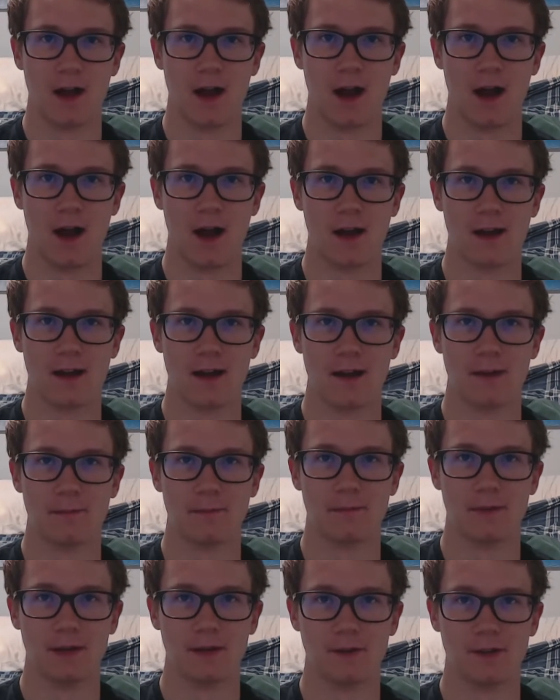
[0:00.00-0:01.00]
I
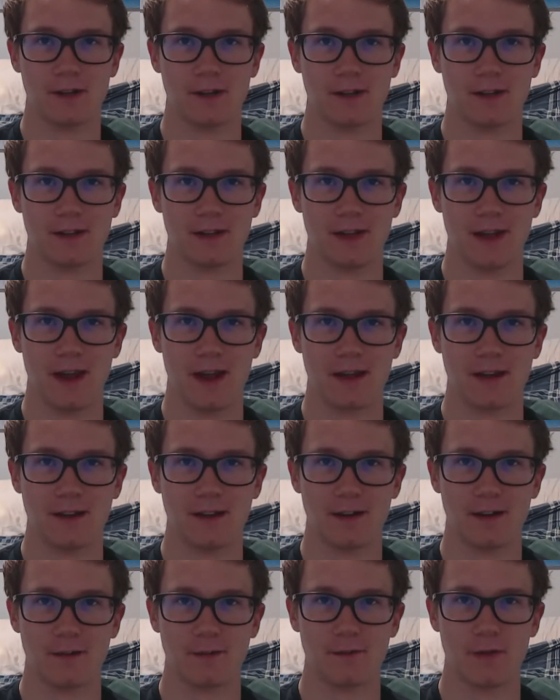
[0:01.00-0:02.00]
am nearing the end
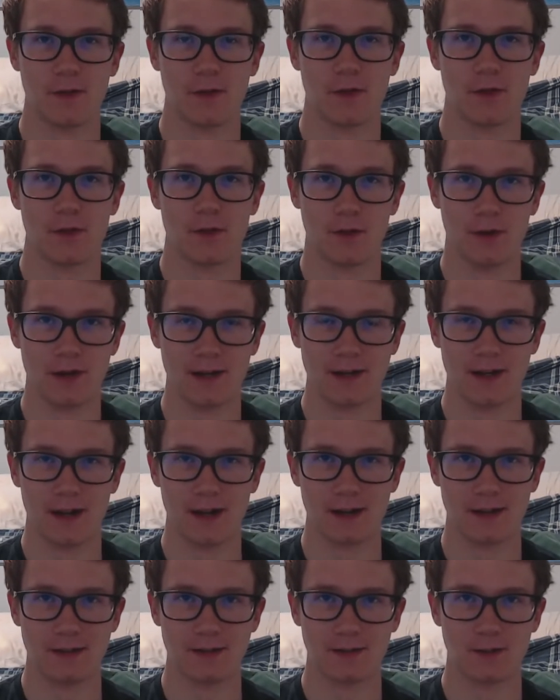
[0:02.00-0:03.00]
of 30
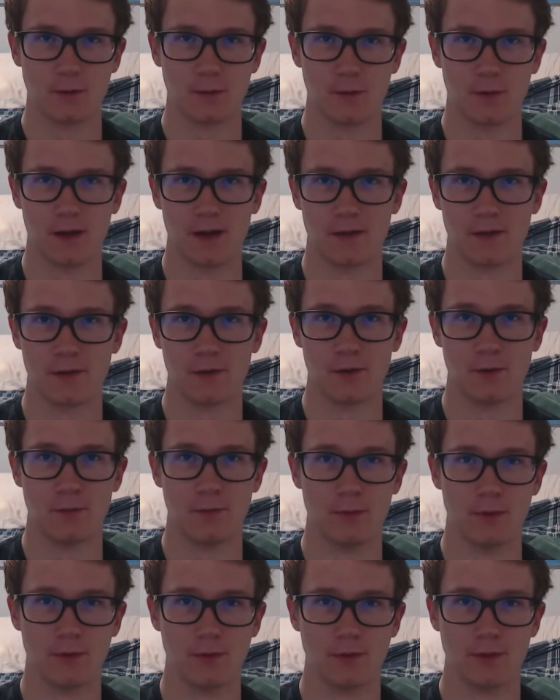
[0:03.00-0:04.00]
days with
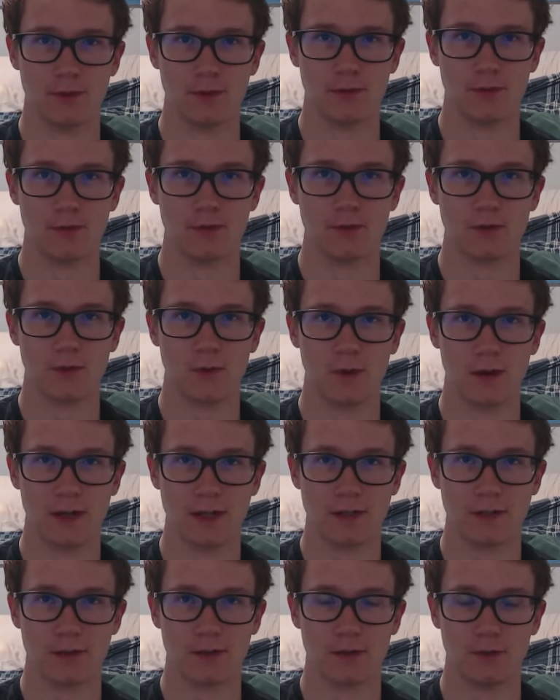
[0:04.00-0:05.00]
Ubuntu
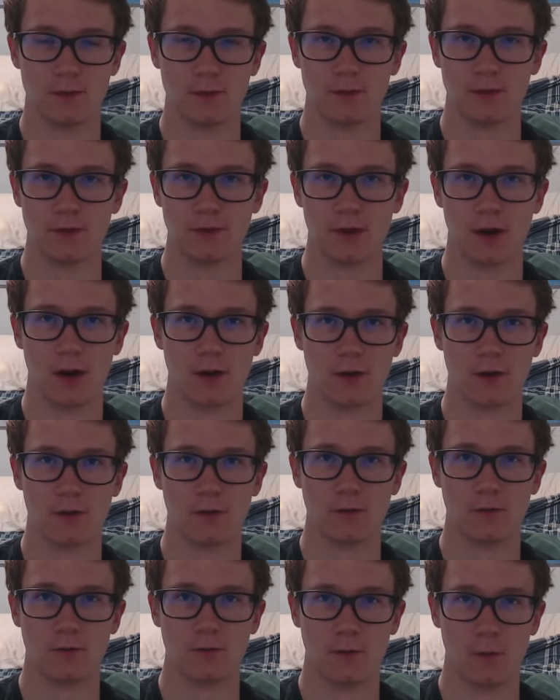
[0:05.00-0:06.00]

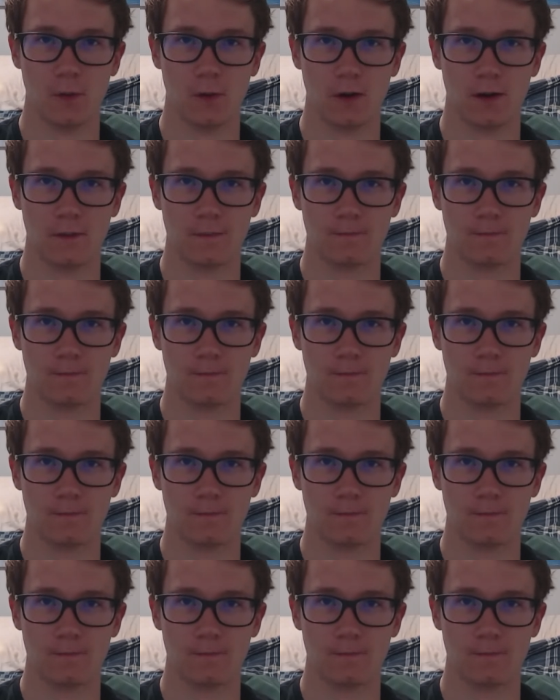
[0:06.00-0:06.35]
22.04.